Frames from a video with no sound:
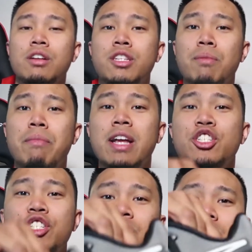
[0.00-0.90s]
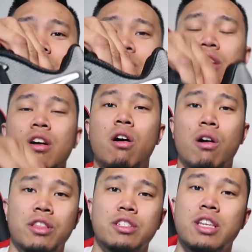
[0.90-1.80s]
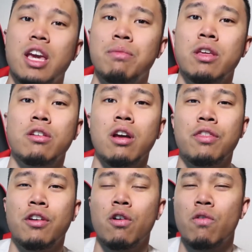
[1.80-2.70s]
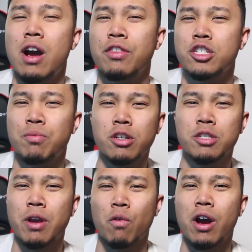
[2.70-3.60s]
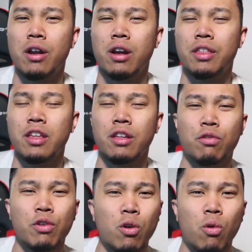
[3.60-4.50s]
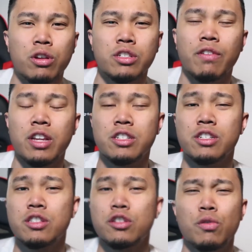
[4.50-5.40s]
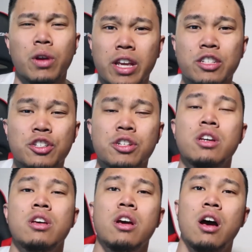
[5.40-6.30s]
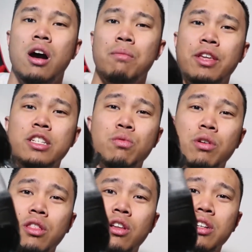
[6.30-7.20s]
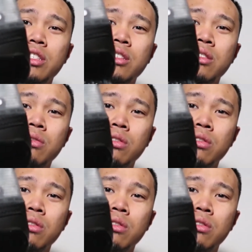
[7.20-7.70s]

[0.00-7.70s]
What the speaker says: dimensions are the same. They're supposed to be around, I think, 3/4 of an inch to an inch. This one looks